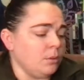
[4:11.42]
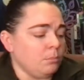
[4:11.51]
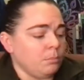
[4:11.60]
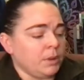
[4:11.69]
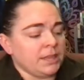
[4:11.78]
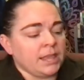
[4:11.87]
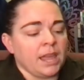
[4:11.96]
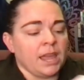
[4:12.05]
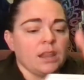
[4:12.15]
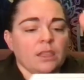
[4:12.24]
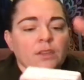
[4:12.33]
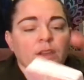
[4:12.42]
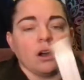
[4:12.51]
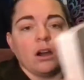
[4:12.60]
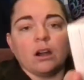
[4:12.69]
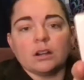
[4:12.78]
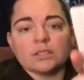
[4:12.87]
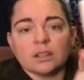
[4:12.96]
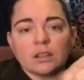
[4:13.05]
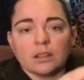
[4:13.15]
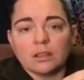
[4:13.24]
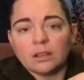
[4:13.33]
But then the cards,
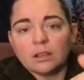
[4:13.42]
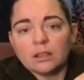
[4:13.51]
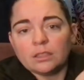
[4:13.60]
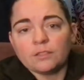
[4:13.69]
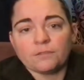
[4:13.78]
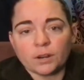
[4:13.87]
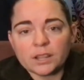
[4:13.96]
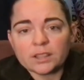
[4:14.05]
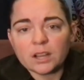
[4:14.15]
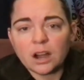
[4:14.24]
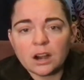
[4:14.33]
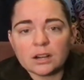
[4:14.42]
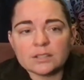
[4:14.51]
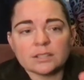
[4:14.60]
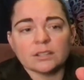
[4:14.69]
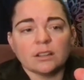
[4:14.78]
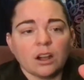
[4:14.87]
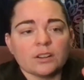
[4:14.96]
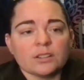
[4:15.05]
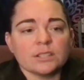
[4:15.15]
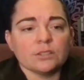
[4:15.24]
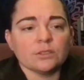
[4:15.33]
the front of the cards are
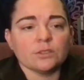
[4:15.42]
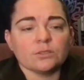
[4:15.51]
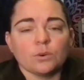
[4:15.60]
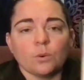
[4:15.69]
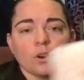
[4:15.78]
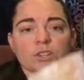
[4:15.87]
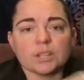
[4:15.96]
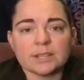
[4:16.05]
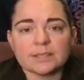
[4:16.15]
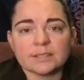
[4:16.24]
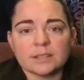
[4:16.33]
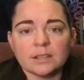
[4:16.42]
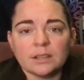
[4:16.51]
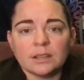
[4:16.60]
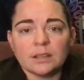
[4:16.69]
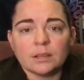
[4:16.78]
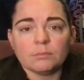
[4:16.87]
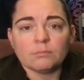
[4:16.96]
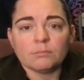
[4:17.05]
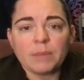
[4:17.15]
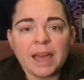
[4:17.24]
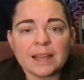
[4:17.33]
still those gorgeous
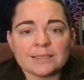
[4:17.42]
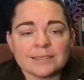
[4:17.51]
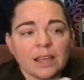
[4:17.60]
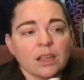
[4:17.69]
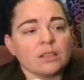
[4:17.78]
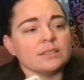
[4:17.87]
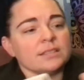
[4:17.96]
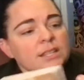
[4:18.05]
pastels.